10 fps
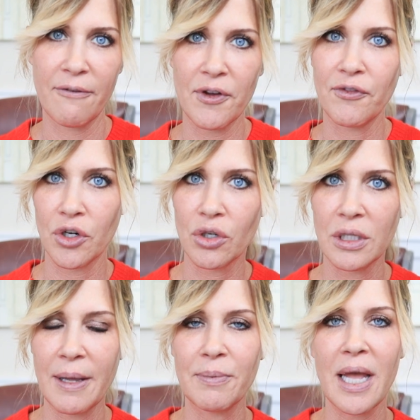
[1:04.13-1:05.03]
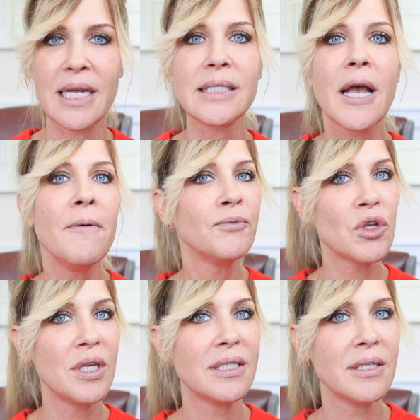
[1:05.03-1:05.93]
of vertical lip lines
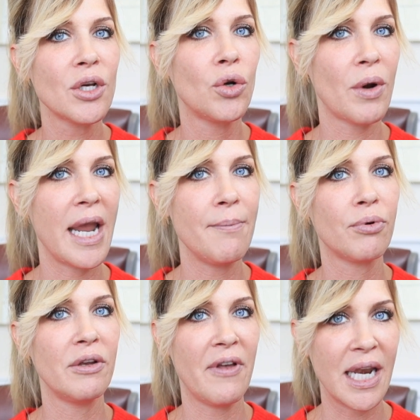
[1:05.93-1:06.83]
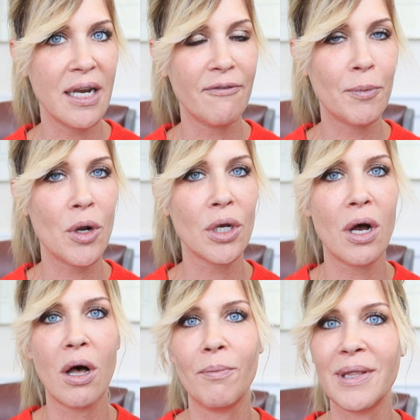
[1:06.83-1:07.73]
so this is a great preventative
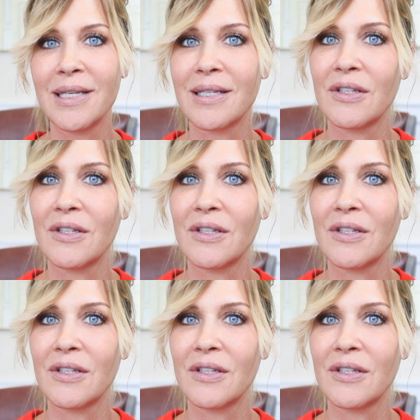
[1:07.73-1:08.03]
protocol but this